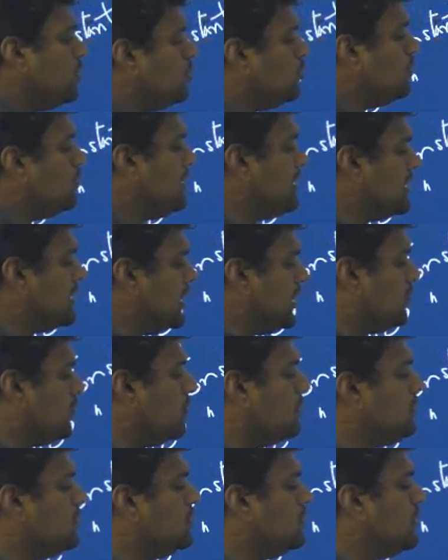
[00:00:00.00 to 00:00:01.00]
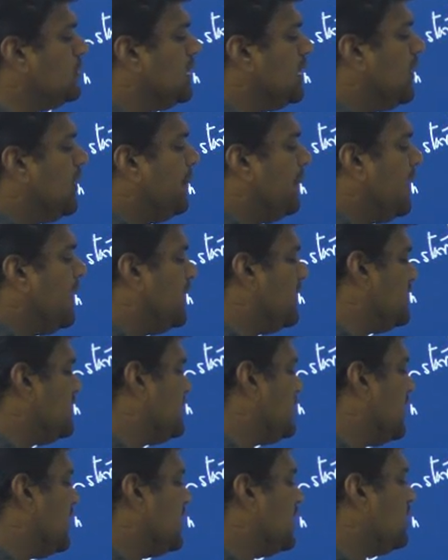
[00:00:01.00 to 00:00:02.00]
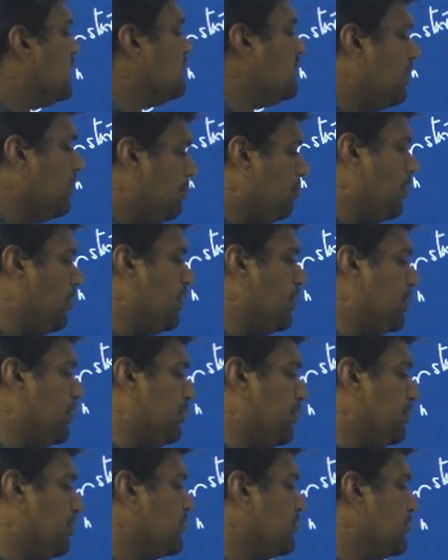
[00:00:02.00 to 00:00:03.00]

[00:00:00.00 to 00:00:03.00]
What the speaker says: 2 is equal to minus delta PD2.